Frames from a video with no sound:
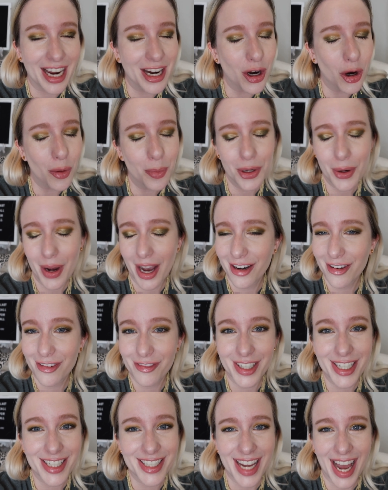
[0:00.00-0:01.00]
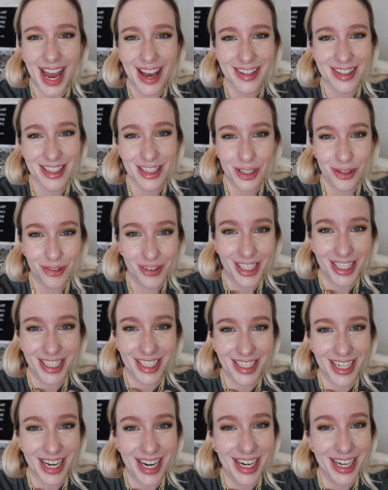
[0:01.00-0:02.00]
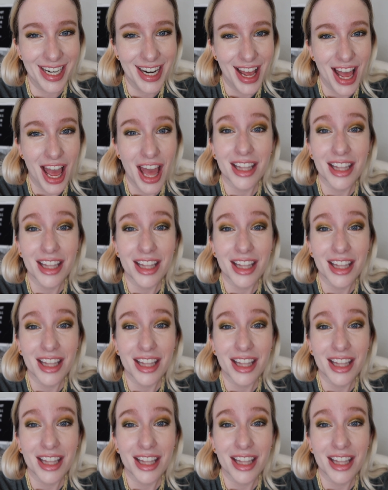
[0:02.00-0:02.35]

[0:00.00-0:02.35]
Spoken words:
I hope you had a fantastic reading day.